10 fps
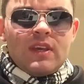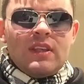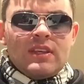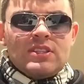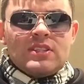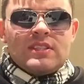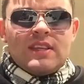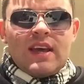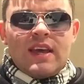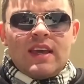let's just
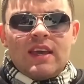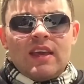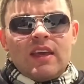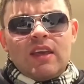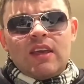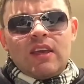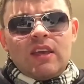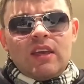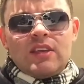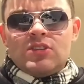say,
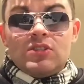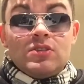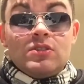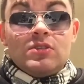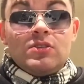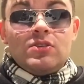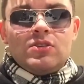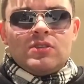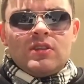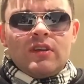it's
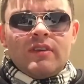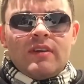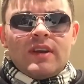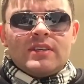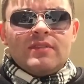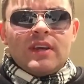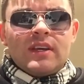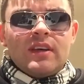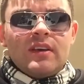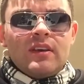just not a very nice
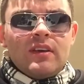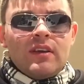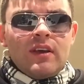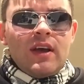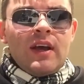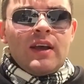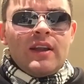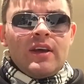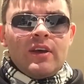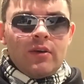thing. And I
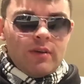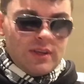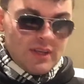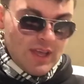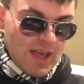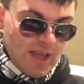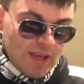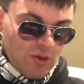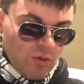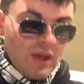know
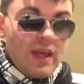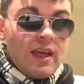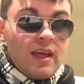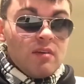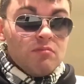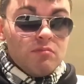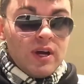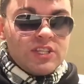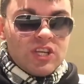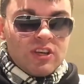how
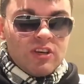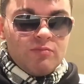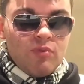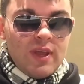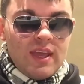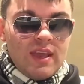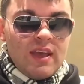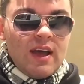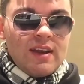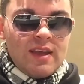much it could be
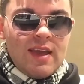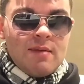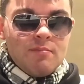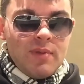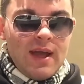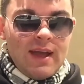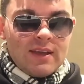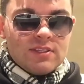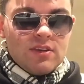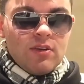an
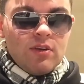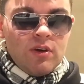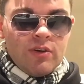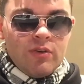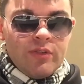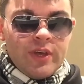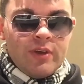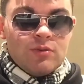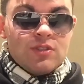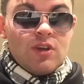impact on all those